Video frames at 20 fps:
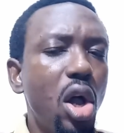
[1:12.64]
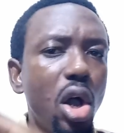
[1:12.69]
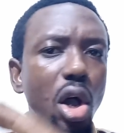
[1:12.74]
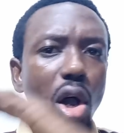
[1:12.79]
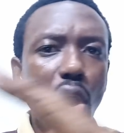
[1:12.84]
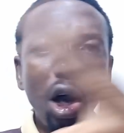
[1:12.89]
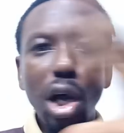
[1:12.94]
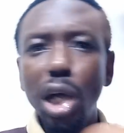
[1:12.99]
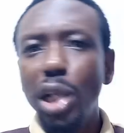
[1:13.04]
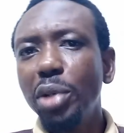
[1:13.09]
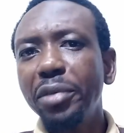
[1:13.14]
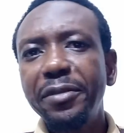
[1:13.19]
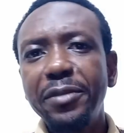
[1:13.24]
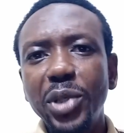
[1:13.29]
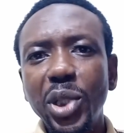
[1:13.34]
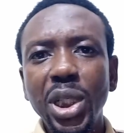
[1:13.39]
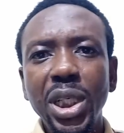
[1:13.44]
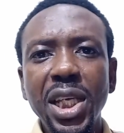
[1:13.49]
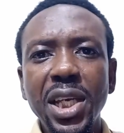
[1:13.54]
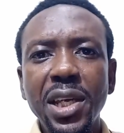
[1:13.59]
all
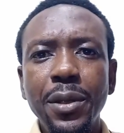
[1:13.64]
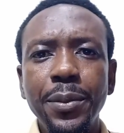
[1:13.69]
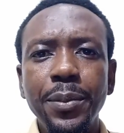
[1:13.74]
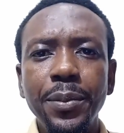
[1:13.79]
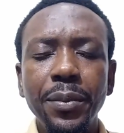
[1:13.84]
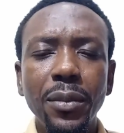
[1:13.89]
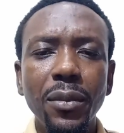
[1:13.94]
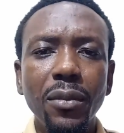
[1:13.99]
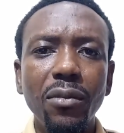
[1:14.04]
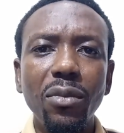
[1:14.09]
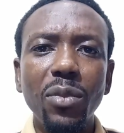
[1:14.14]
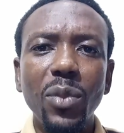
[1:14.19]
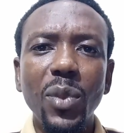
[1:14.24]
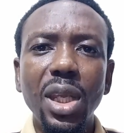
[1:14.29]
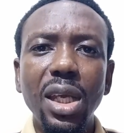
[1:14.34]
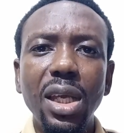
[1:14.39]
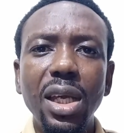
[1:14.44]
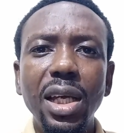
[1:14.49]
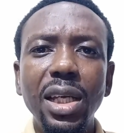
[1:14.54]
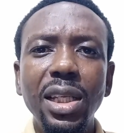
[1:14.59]
over him.
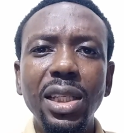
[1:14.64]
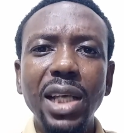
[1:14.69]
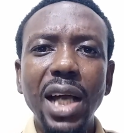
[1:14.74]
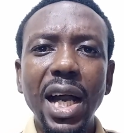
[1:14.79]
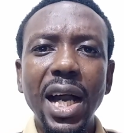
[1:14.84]
And